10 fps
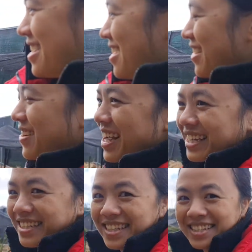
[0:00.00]
All
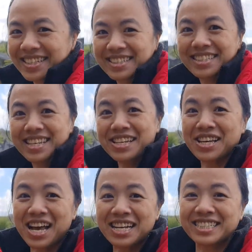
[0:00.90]
right, see you
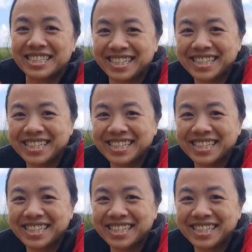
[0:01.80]
guys.